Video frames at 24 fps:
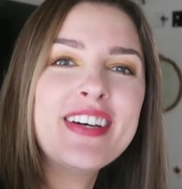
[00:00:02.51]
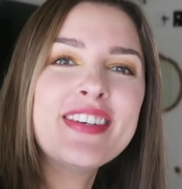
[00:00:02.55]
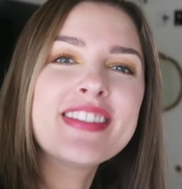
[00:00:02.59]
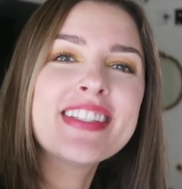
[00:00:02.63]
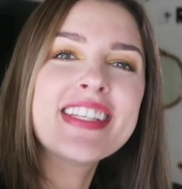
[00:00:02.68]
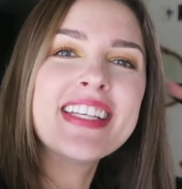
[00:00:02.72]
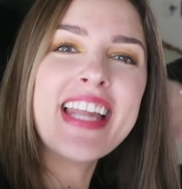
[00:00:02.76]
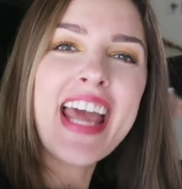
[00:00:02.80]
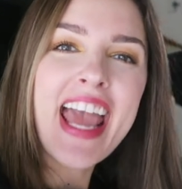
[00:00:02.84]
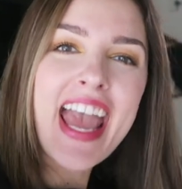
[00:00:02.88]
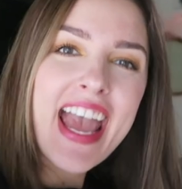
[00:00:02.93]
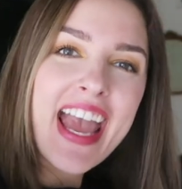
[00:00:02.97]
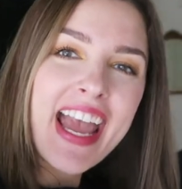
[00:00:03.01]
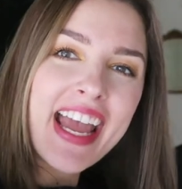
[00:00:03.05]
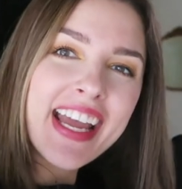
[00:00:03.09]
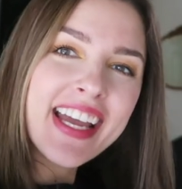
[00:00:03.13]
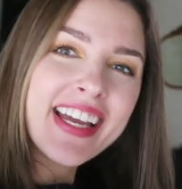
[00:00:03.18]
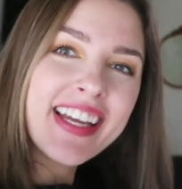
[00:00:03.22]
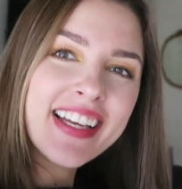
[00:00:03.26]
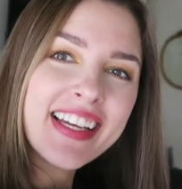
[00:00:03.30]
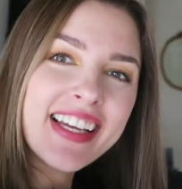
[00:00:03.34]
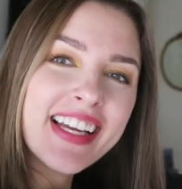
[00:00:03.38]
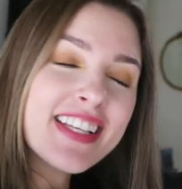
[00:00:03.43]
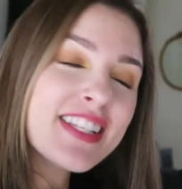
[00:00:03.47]
Today
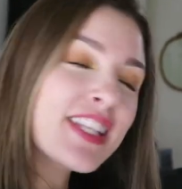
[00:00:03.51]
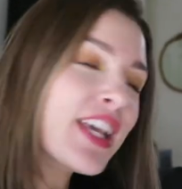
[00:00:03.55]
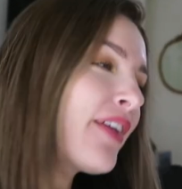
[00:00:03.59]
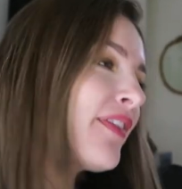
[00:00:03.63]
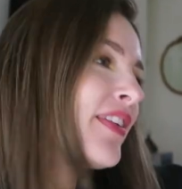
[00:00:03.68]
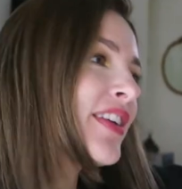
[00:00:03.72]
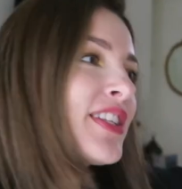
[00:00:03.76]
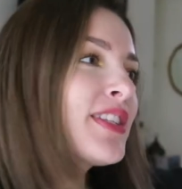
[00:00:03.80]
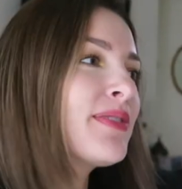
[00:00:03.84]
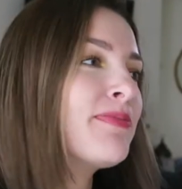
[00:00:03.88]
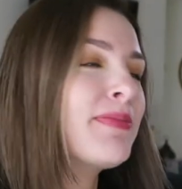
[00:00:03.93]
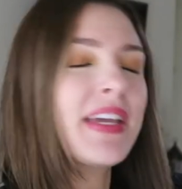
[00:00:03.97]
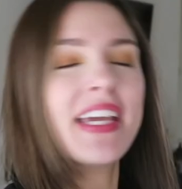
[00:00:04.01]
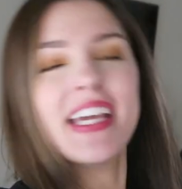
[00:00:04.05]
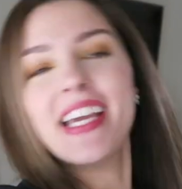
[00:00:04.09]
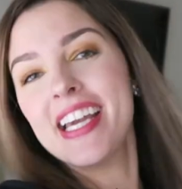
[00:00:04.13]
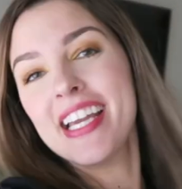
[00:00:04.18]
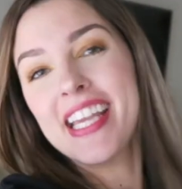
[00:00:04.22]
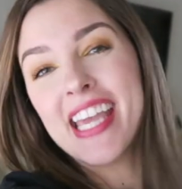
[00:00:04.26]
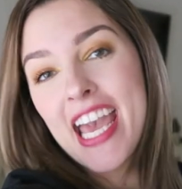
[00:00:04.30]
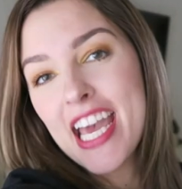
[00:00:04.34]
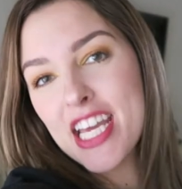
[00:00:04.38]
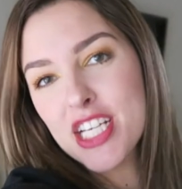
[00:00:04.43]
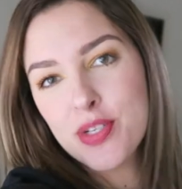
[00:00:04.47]
is going to be a
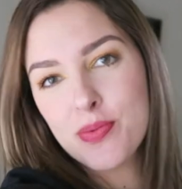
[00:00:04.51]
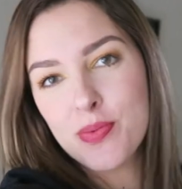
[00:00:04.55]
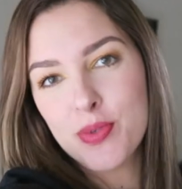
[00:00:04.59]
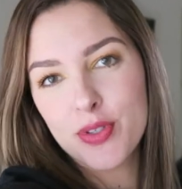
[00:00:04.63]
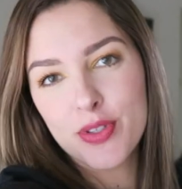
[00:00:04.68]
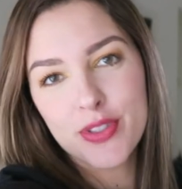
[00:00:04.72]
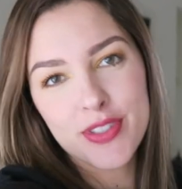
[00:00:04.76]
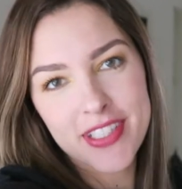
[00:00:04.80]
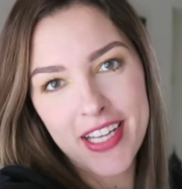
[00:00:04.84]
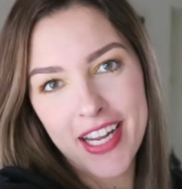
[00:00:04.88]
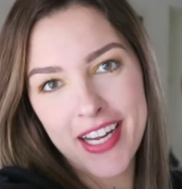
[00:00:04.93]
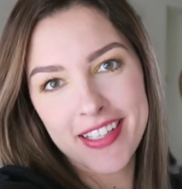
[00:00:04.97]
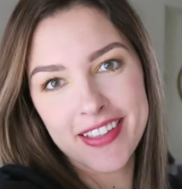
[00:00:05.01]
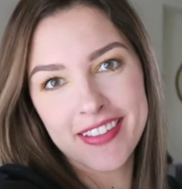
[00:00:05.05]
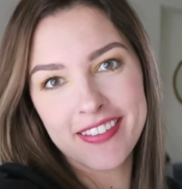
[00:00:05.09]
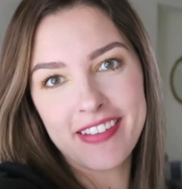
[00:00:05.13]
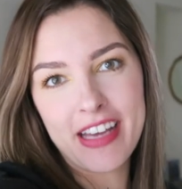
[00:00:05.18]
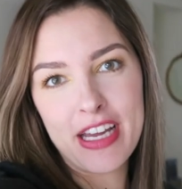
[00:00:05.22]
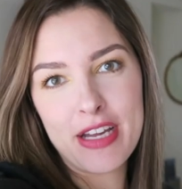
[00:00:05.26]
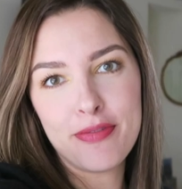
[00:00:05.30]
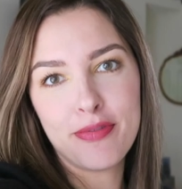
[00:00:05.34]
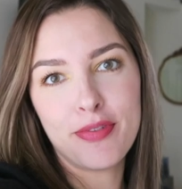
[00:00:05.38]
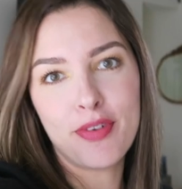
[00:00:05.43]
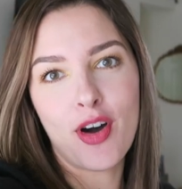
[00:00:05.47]
casual day in the
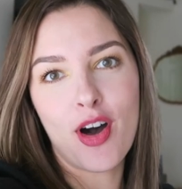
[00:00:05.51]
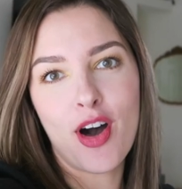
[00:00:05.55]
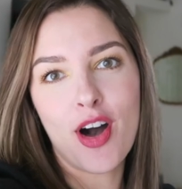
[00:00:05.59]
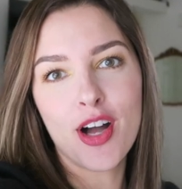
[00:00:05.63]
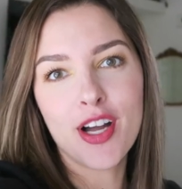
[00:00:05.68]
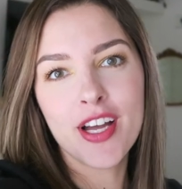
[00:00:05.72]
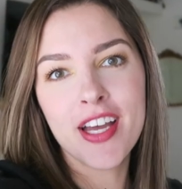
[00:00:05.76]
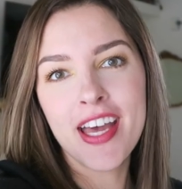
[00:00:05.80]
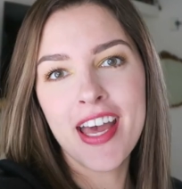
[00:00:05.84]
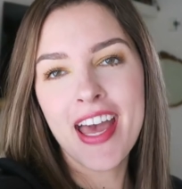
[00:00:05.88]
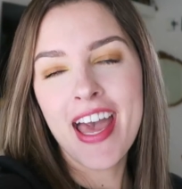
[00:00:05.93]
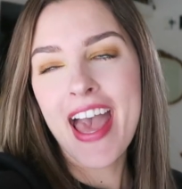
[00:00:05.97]
life vlog